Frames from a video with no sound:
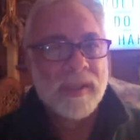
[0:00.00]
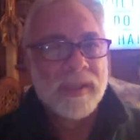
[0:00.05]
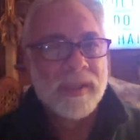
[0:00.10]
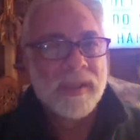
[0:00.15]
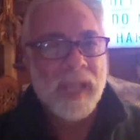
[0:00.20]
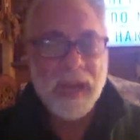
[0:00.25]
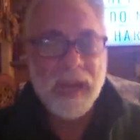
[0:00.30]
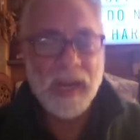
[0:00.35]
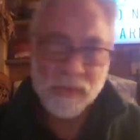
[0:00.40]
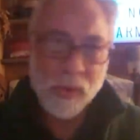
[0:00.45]

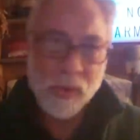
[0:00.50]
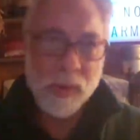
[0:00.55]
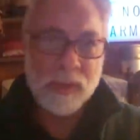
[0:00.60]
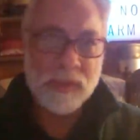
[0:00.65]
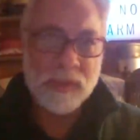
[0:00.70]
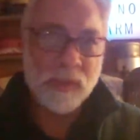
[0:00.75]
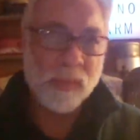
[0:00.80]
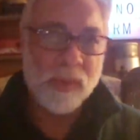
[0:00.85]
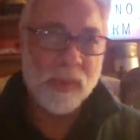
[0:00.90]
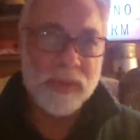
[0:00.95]
and of
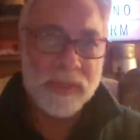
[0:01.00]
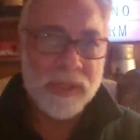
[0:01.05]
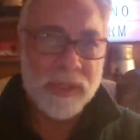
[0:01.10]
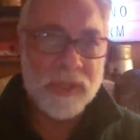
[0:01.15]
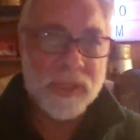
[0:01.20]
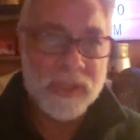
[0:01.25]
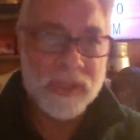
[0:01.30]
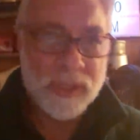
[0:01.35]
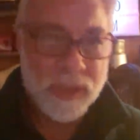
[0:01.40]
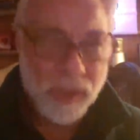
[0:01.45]
course, it wasn't
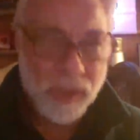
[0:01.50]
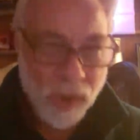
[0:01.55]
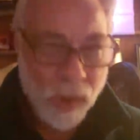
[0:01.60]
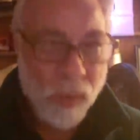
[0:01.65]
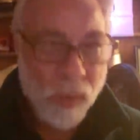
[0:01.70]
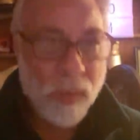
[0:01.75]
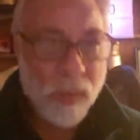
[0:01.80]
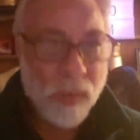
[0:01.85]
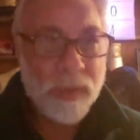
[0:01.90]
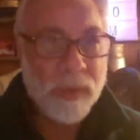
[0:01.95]
just
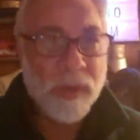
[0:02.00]
Coke.